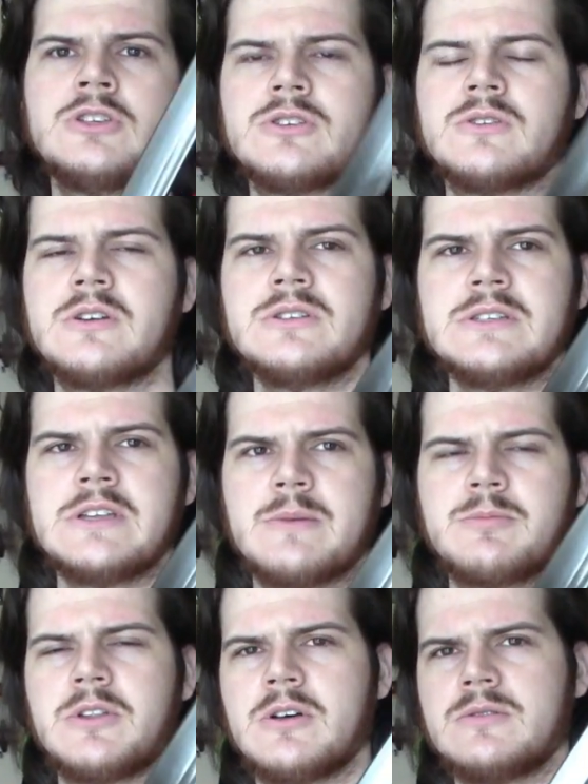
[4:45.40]
So here's an
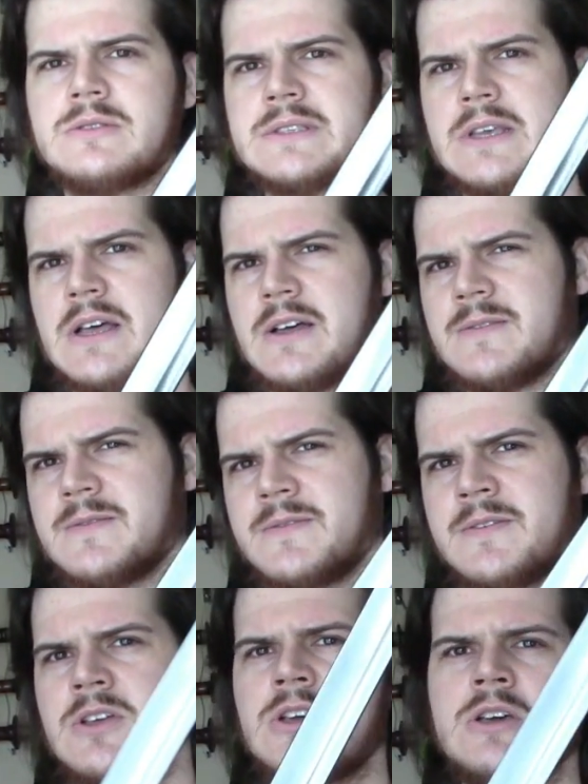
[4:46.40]
up-close
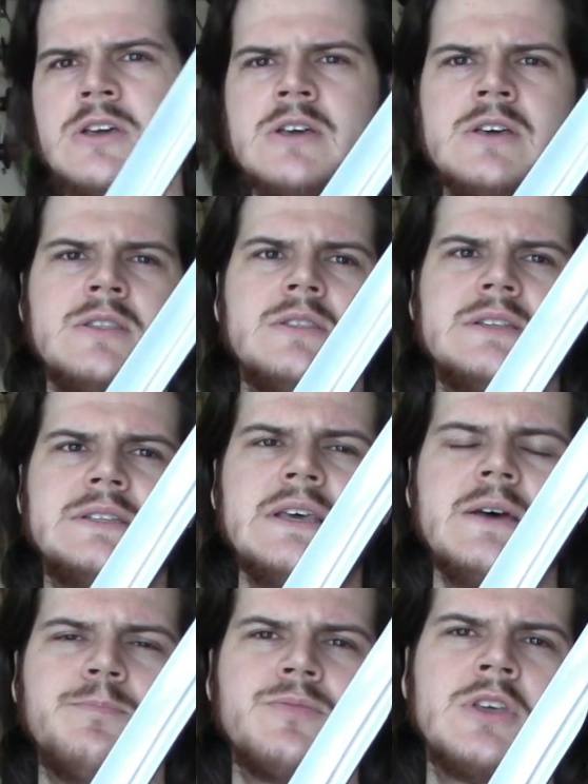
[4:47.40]
of the
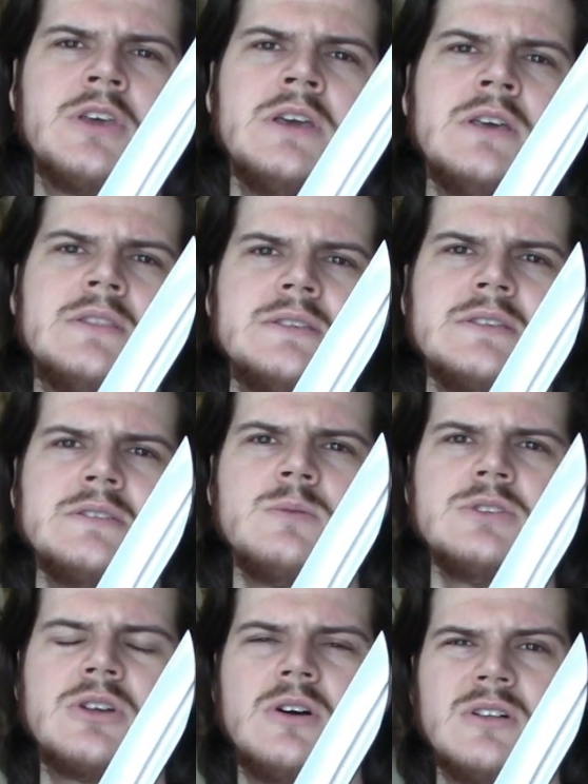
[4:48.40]
tip. This is
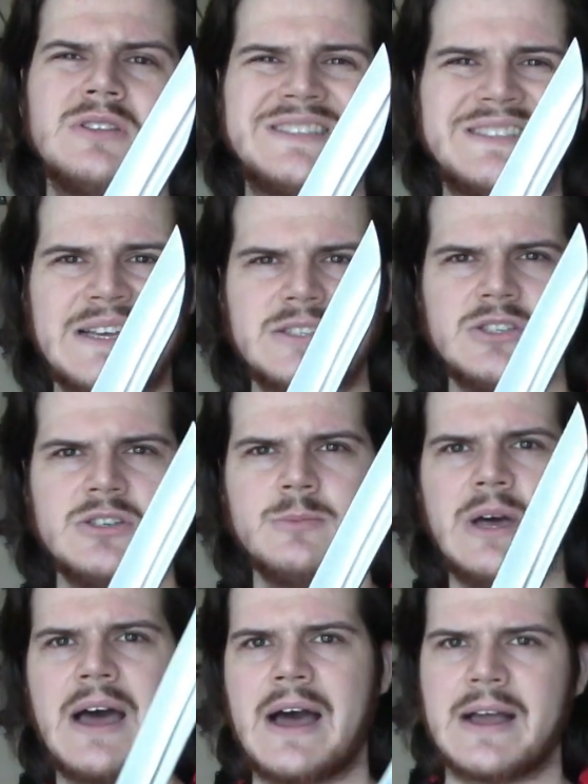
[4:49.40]
what's called
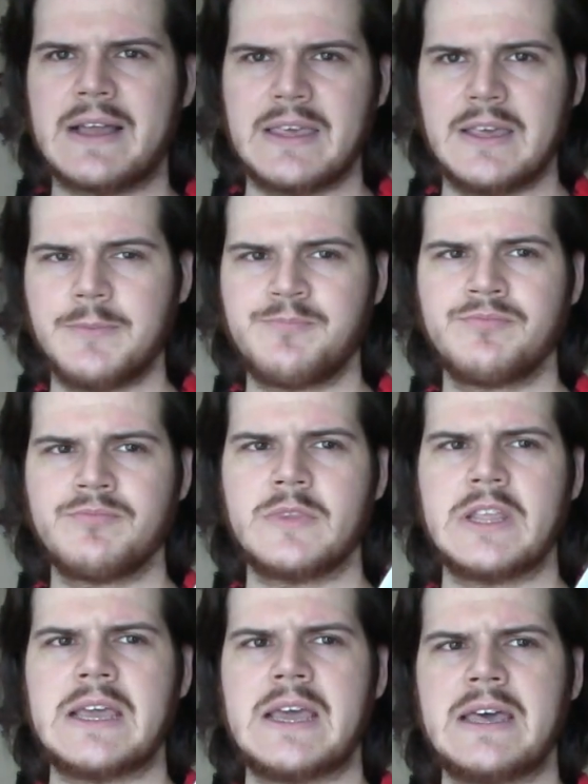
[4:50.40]
satsuma-age.
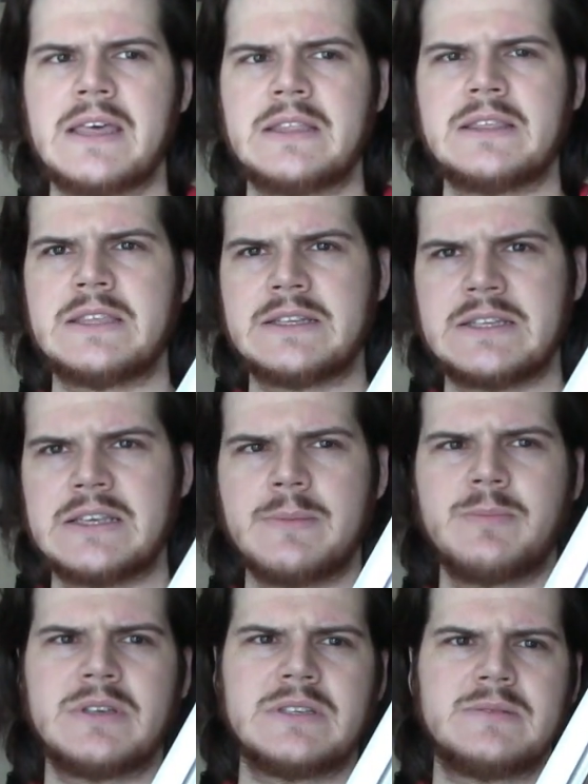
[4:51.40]
And the
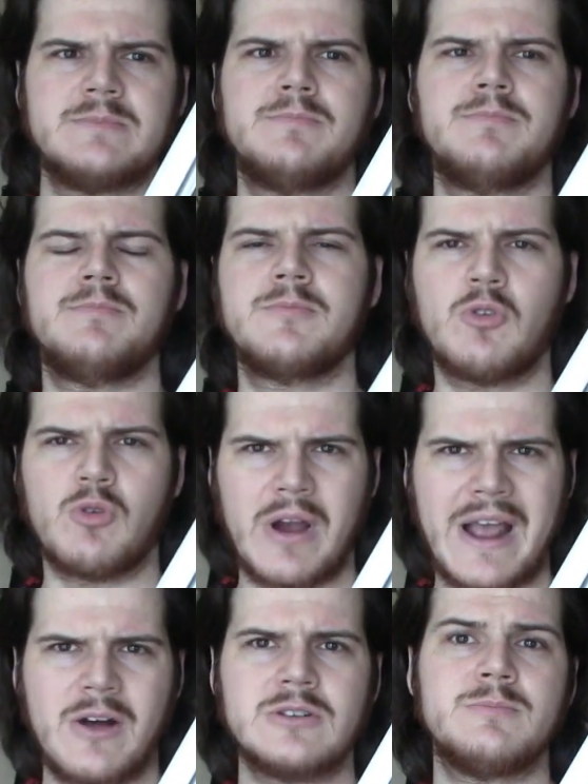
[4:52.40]
tip is
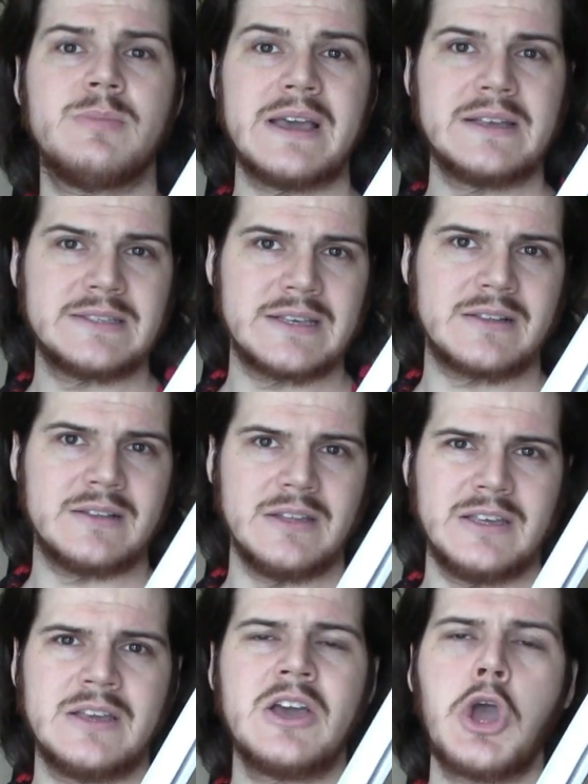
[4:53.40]
ground
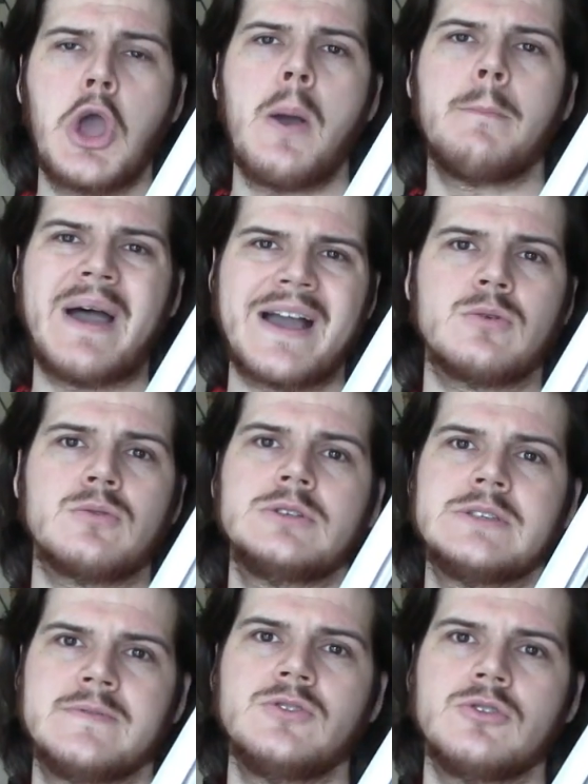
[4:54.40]
basically
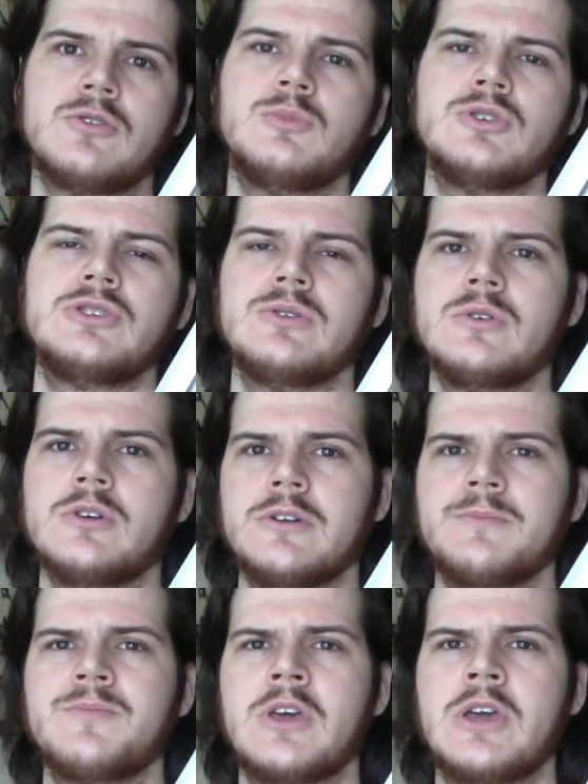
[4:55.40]
backwards of a normal sword.